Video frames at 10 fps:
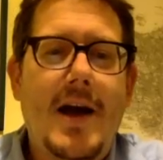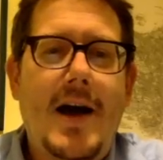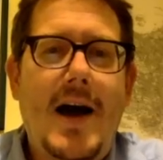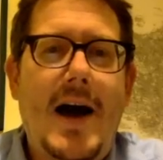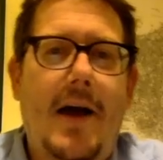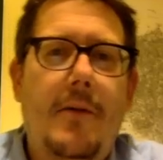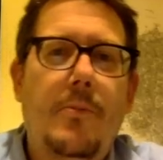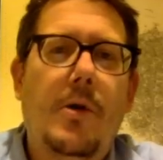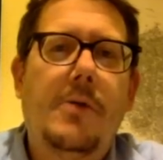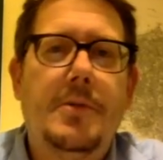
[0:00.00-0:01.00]
Hi,
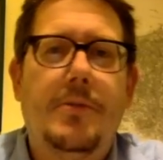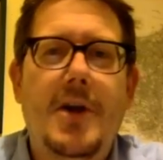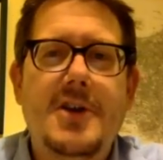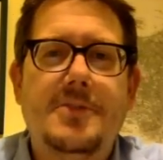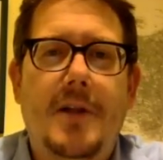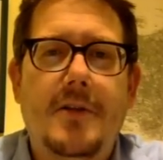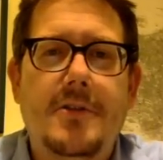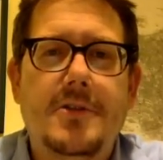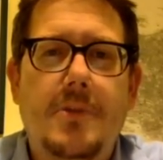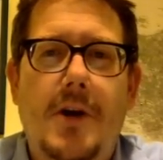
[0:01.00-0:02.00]
welcome to Brady's
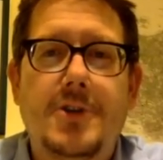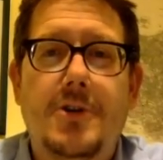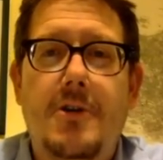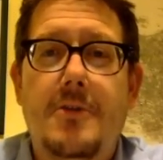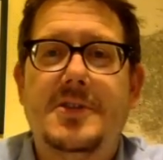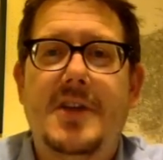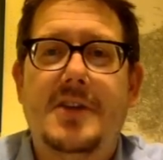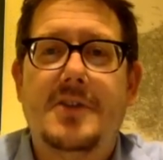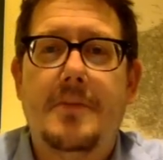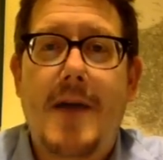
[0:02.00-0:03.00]
Blunders, where I show you the
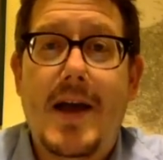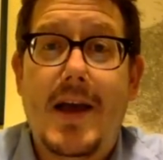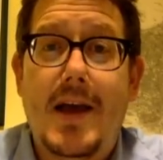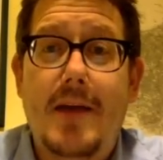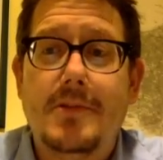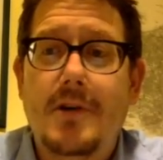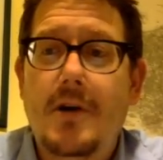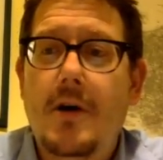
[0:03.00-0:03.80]
mistakes in my games,